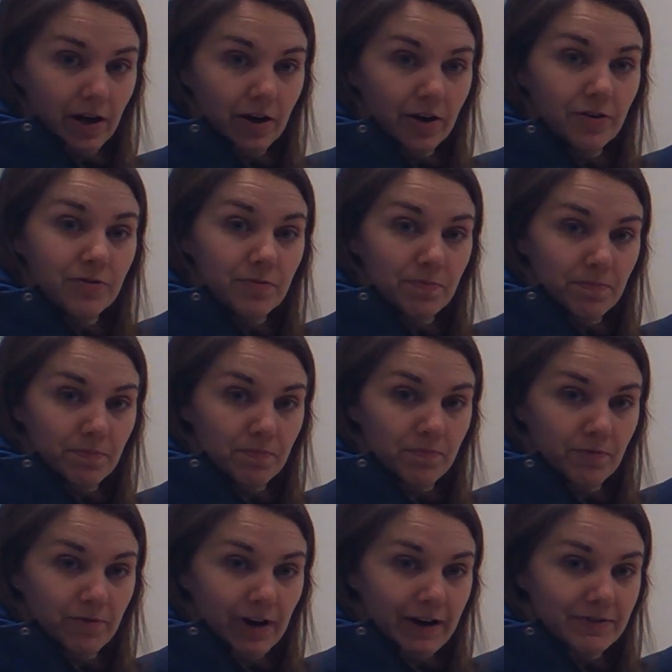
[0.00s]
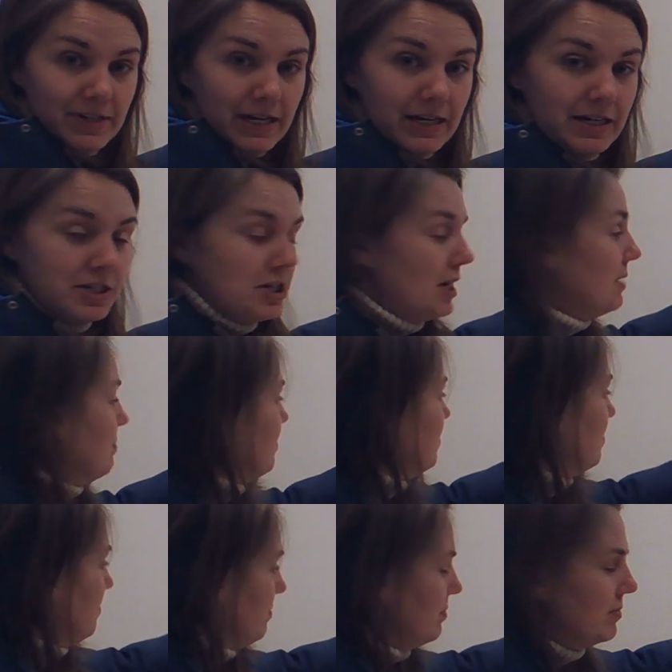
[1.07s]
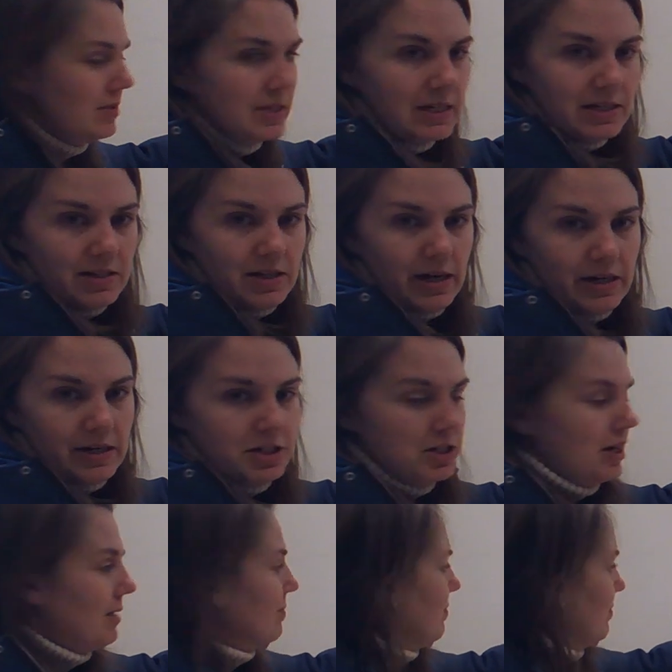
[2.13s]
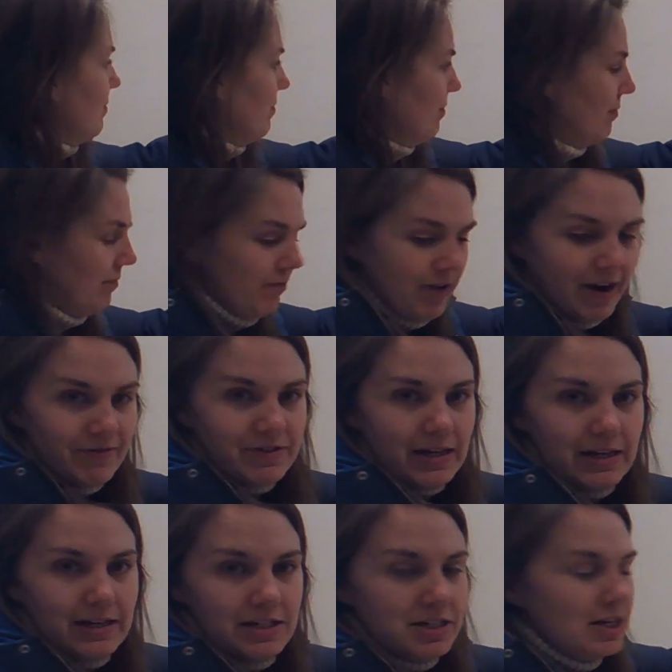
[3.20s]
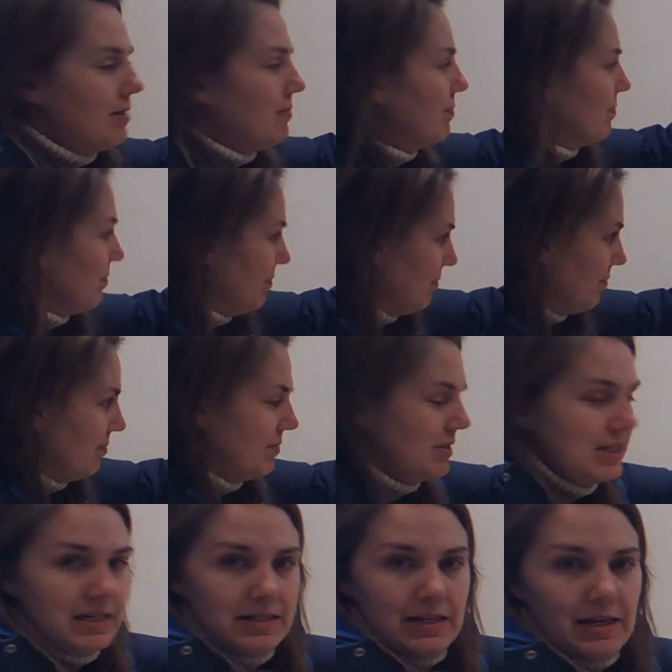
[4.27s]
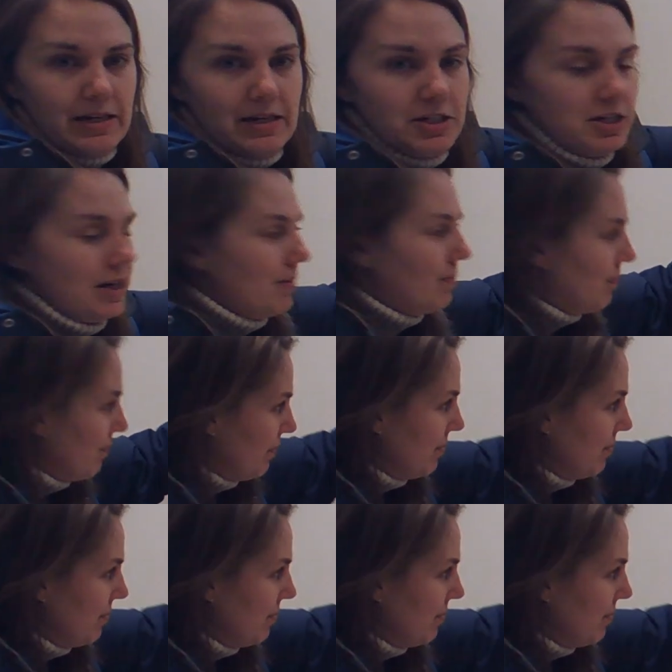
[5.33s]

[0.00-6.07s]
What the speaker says: of five-sided shape, six-sided shape, five-sided shape, six-sided shape,